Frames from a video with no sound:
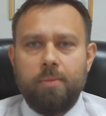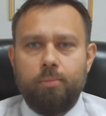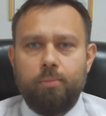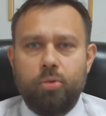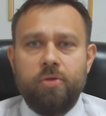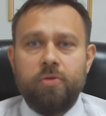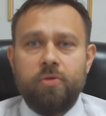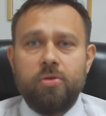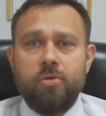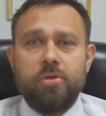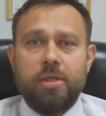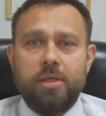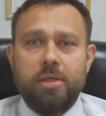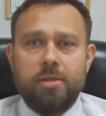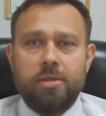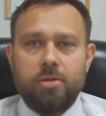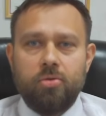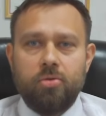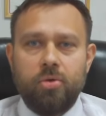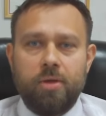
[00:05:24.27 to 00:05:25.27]
previous
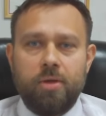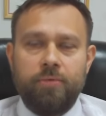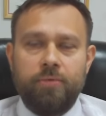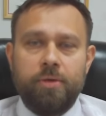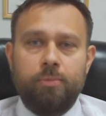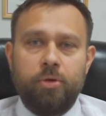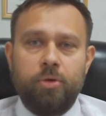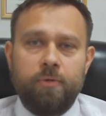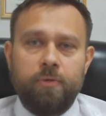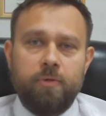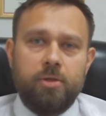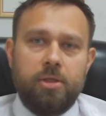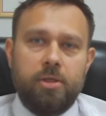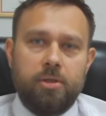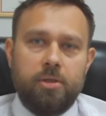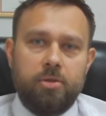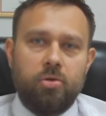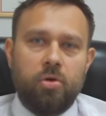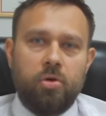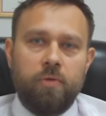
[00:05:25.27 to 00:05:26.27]
history, and the previous
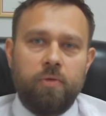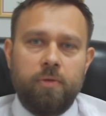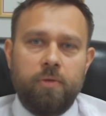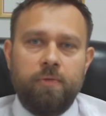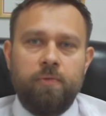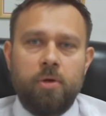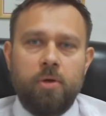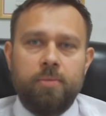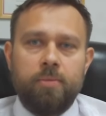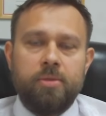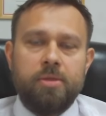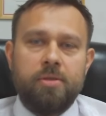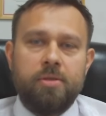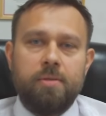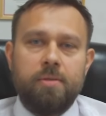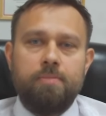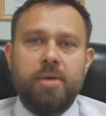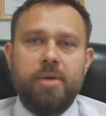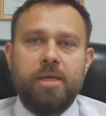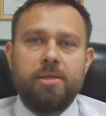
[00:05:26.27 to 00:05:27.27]
history of the firm is
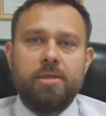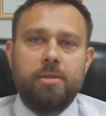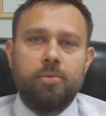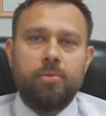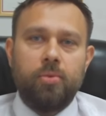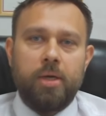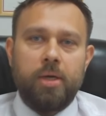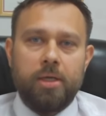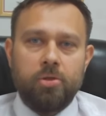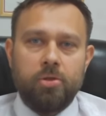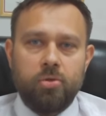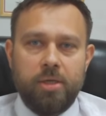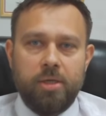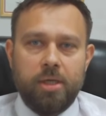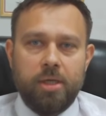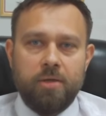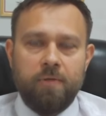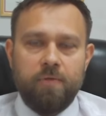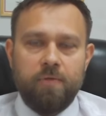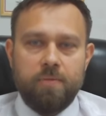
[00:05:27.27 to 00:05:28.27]
the best way to
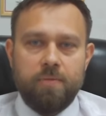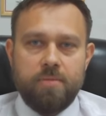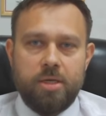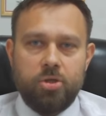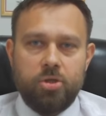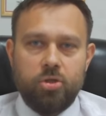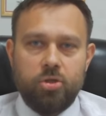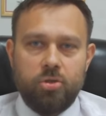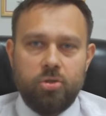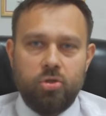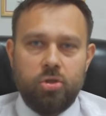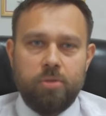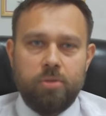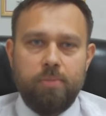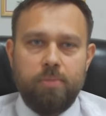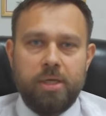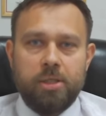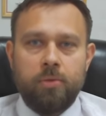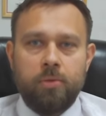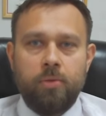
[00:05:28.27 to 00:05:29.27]
get information,
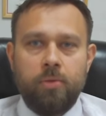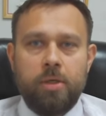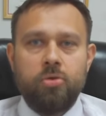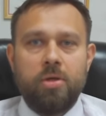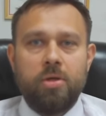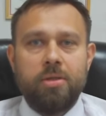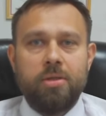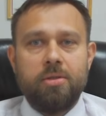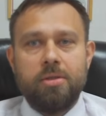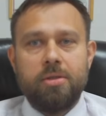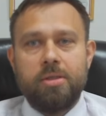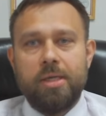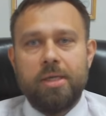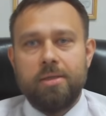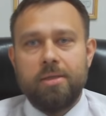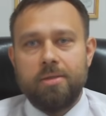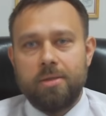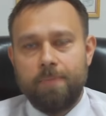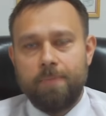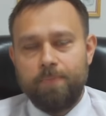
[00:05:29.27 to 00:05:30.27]
best way to
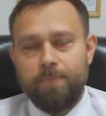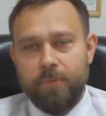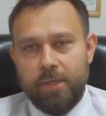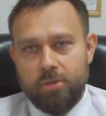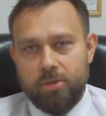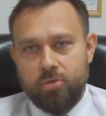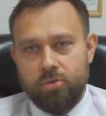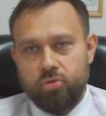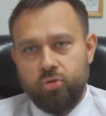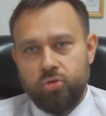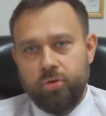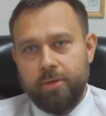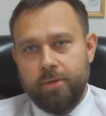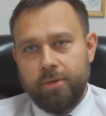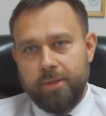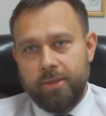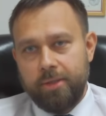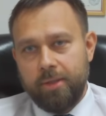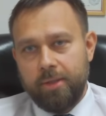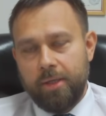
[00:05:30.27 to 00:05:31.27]
understand is it
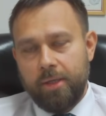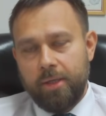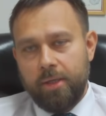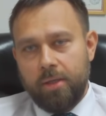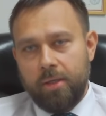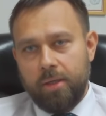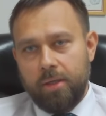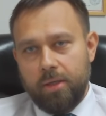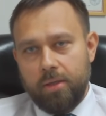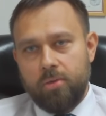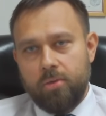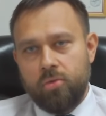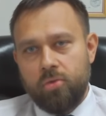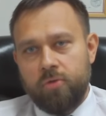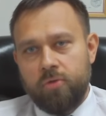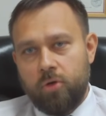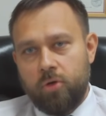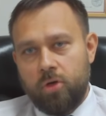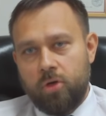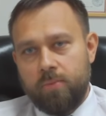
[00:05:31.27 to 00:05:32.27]
really a good
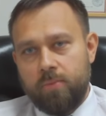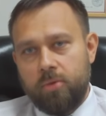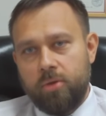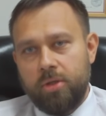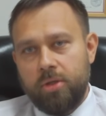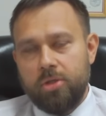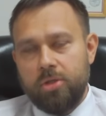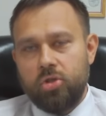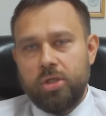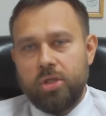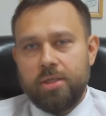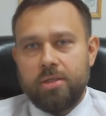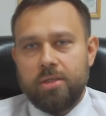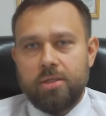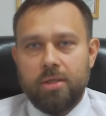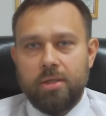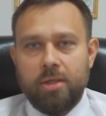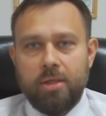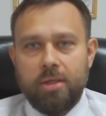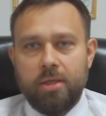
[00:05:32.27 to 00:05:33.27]
firm or it's
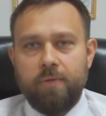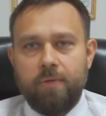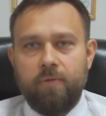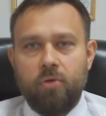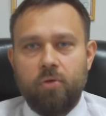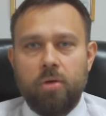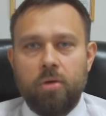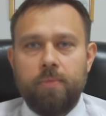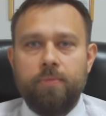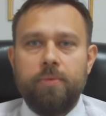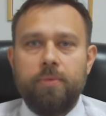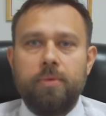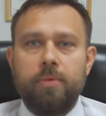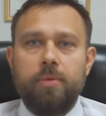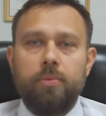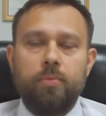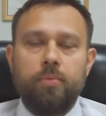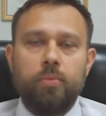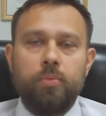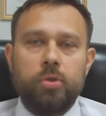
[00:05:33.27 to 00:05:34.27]
just a firm
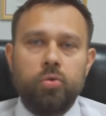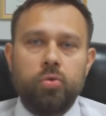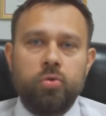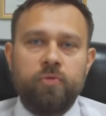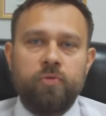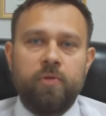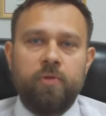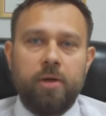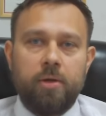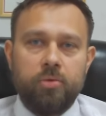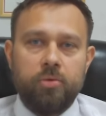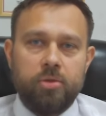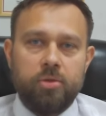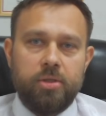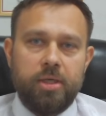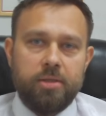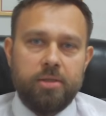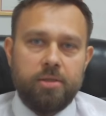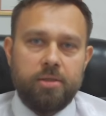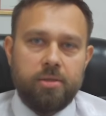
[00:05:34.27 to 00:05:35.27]
which was founded
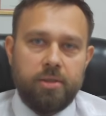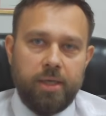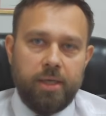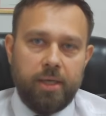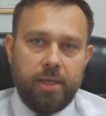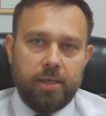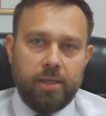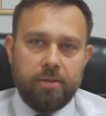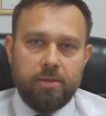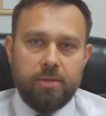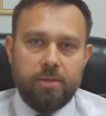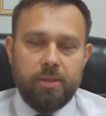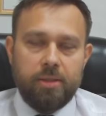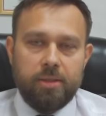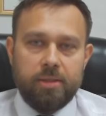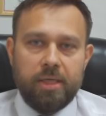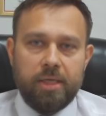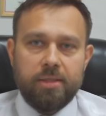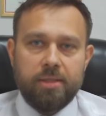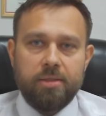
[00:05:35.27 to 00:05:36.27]
yesterday and
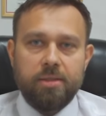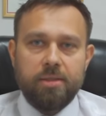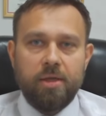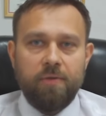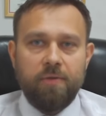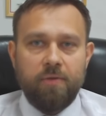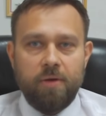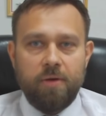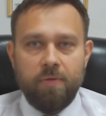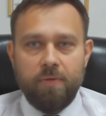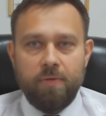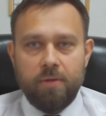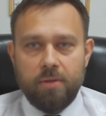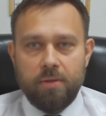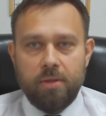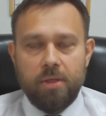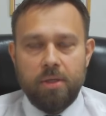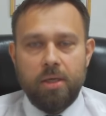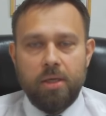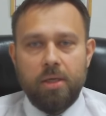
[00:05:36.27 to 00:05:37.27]
it doesn't have
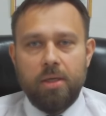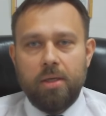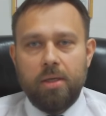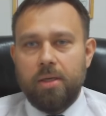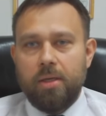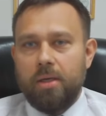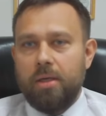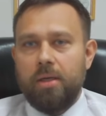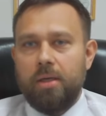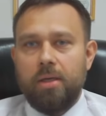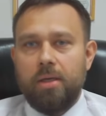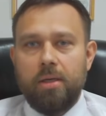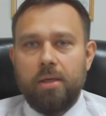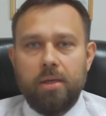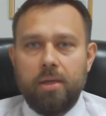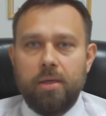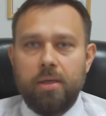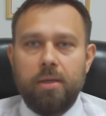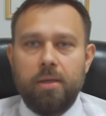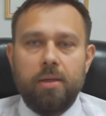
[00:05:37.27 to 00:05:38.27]
anything
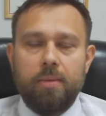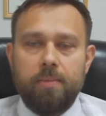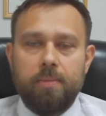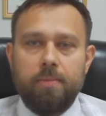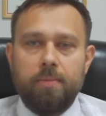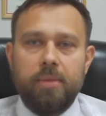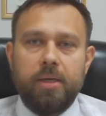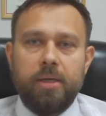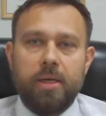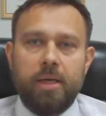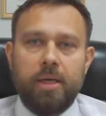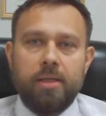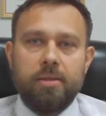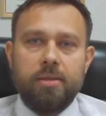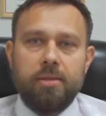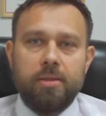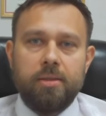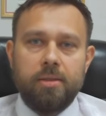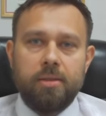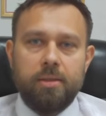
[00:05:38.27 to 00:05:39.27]
uh,
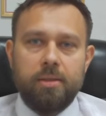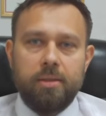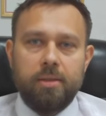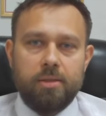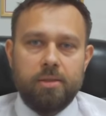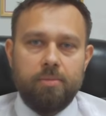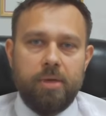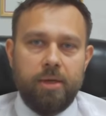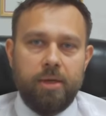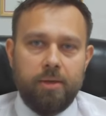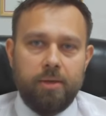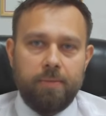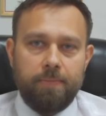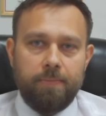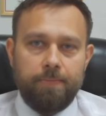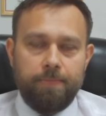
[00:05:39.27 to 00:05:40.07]
behind its back.